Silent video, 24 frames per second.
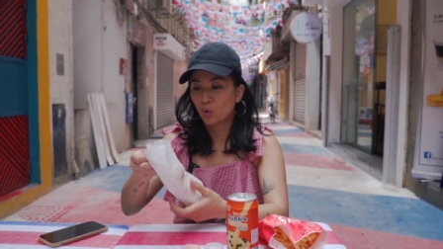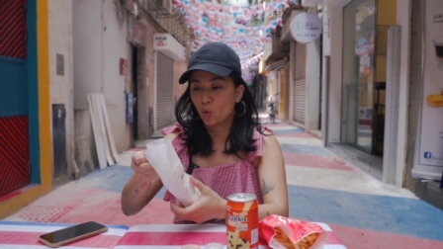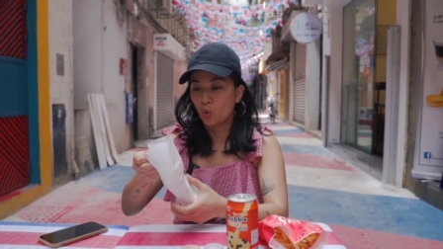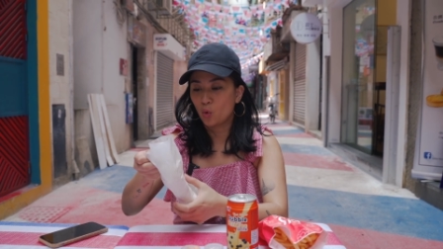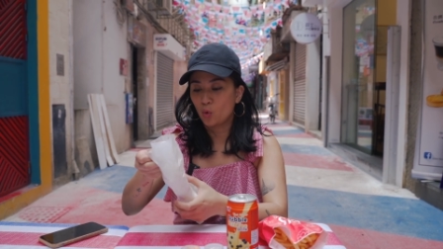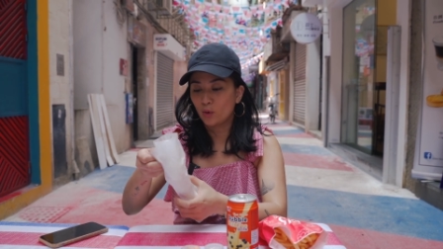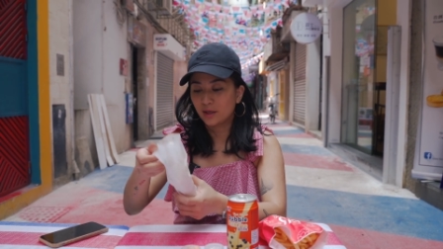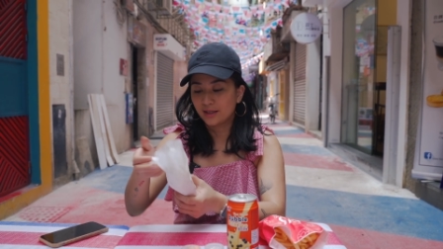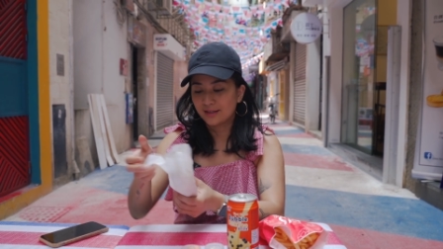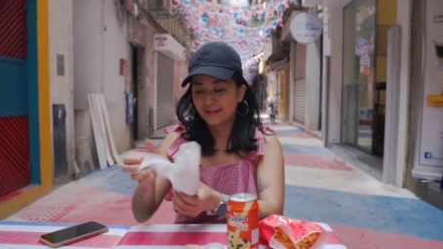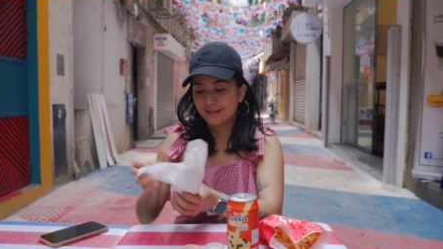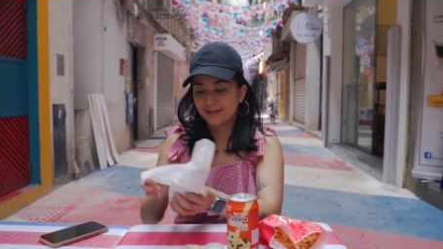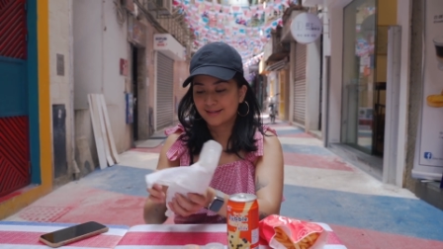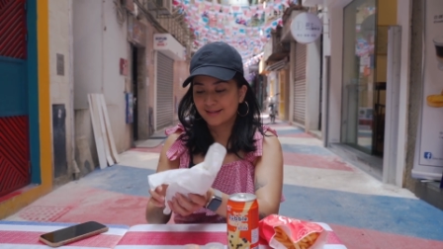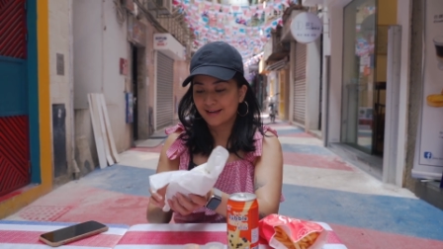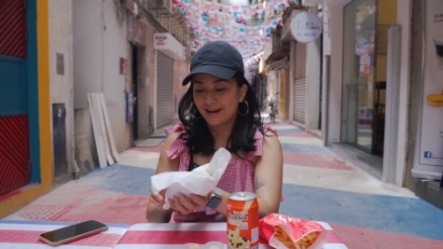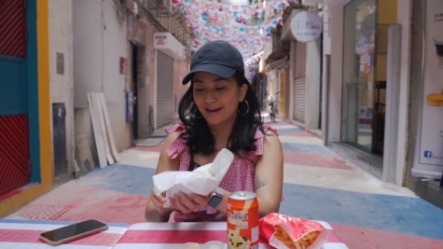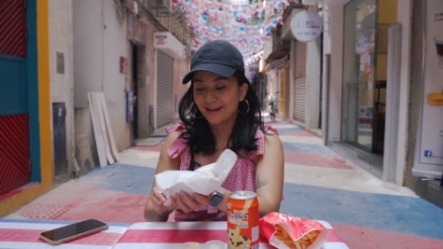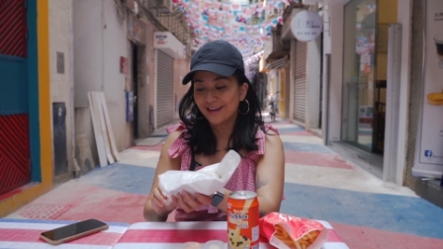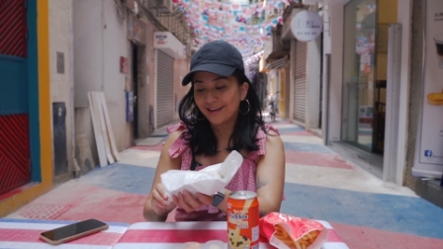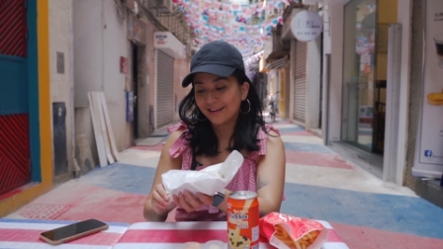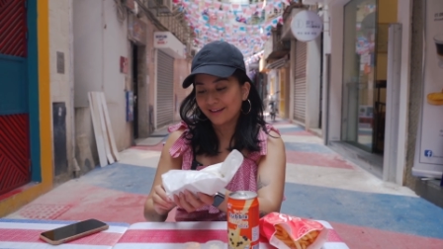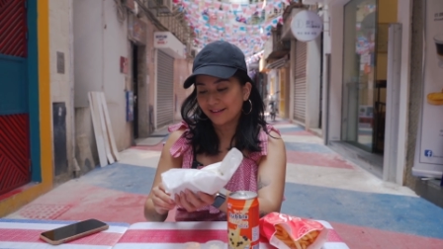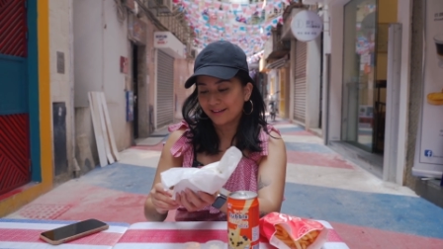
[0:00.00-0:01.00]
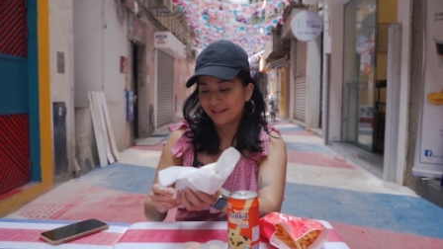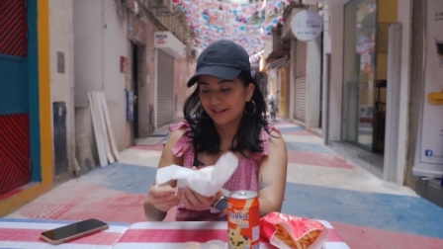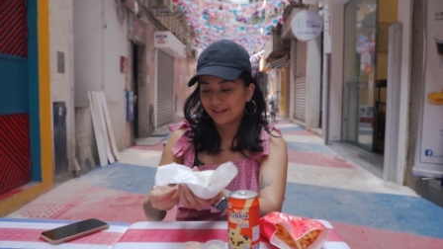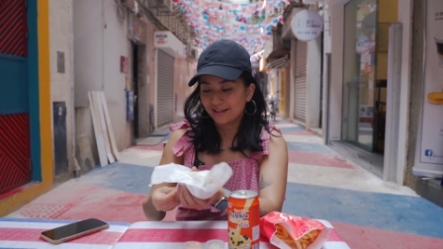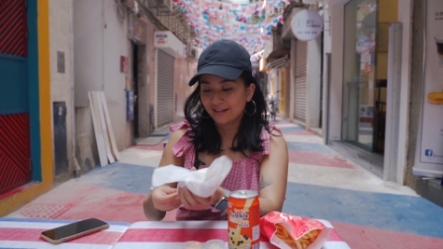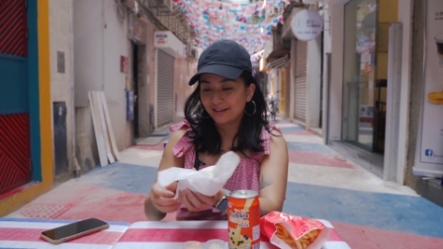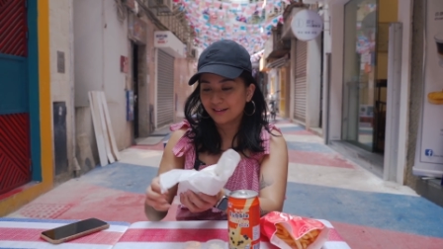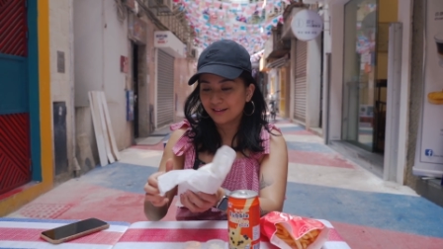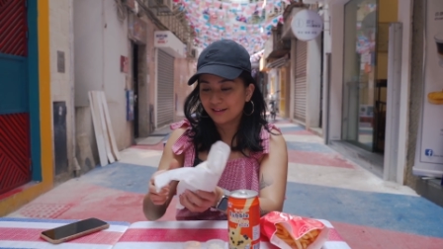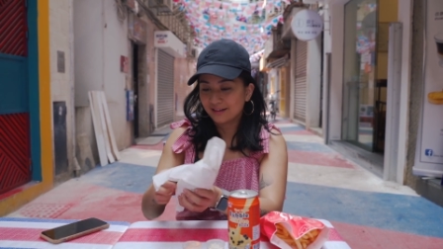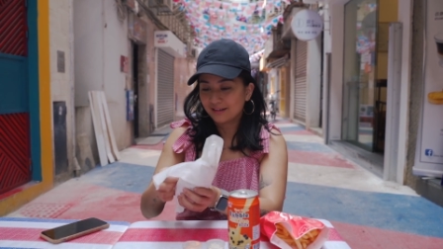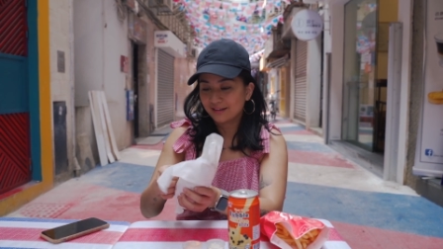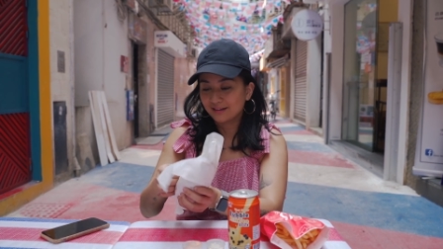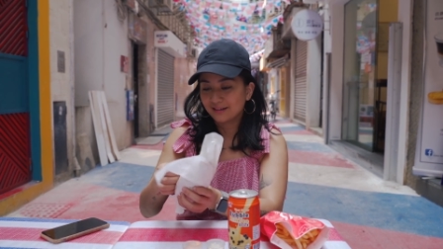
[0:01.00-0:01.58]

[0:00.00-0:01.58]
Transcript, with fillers: excited.